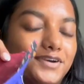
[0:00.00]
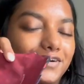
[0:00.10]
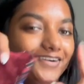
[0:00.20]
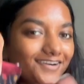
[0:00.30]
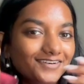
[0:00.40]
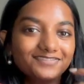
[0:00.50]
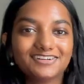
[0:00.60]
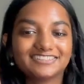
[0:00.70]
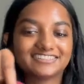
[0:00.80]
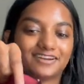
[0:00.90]
are
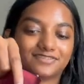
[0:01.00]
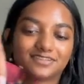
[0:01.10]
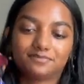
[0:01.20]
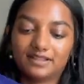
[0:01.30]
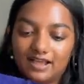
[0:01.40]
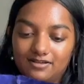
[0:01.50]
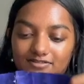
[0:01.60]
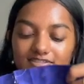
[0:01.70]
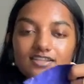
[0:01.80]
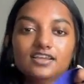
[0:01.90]
almost done with the
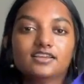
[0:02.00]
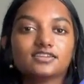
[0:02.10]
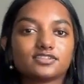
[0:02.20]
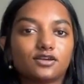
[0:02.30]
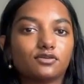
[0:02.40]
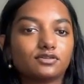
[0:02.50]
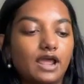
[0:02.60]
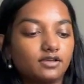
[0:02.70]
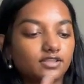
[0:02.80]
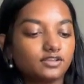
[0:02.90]
blouse. So
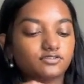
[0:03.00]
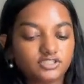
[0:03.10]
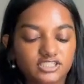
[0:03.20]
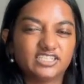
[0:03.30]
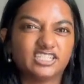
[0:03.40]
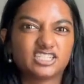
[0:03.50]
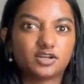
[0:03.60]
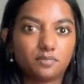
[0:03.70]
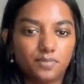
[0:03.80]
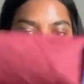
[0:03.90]
now that you've stitched
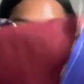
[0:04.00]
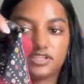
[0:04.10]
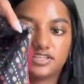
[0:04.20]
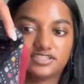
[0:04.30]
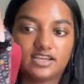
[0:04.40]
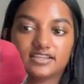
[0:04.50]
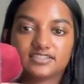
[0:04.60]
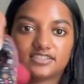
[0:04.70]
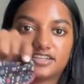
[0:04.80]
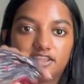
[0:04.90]
both the
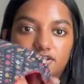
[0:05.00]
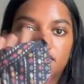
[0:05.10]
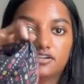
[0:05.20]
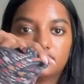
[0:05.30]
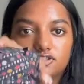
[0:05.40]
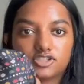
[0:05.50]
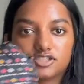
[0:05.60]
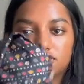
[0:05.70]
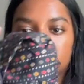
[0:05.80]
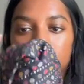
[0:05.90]
sides together, just
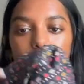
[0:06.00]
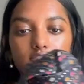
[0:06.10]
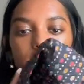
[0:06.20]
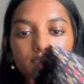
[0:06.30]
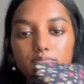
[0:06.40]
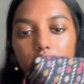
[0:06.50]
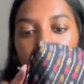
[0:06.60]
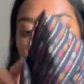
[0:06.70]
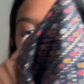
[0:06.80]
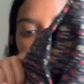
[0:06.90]
literally like push
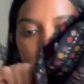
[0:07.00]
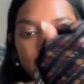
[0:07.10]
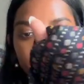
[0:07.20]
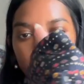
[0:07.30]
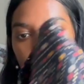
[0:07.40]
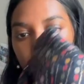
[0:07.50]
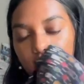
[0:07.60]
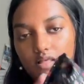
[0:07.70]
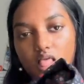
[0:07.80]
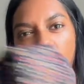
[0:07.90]
the sleeve out.
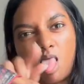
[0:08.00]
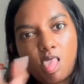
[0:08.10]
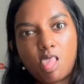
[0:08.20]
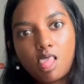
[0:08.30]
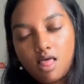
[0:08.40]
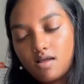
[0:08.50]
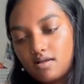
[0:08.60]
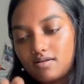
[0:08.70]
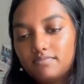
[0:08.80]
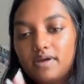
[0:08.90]

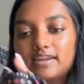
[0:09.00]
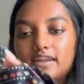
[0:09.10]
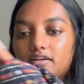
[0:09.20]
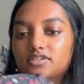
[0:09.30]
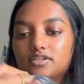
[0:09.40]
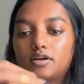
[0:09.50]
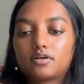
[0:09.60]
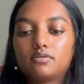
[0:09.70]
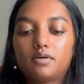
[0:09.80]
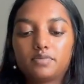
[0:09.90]
My nails are not
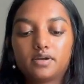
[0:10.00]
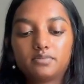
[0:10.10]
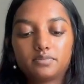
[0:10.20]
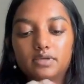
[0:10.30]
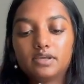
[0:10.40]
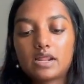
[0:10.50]
cooperating with me.